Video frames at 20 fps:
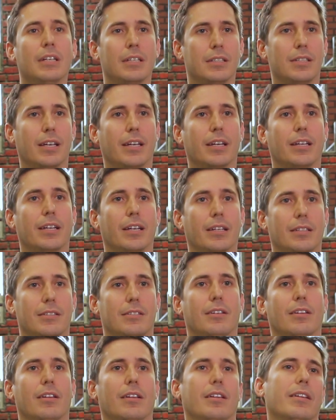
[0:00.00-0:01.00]
take it
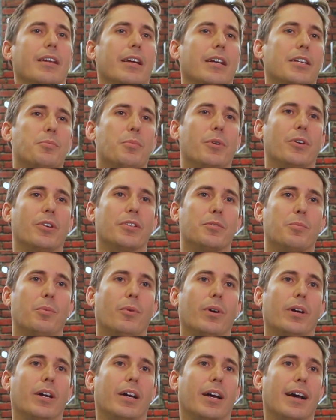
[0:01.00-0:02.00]
so that the experienced
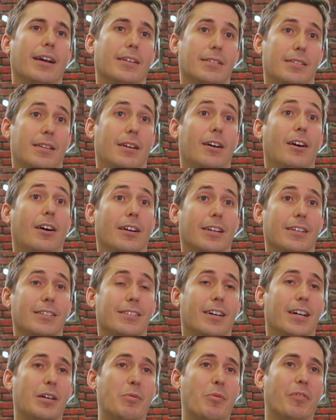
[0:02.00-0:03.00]
player has the harder
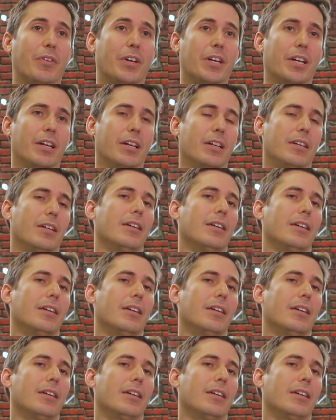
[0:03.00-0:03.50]
time of it.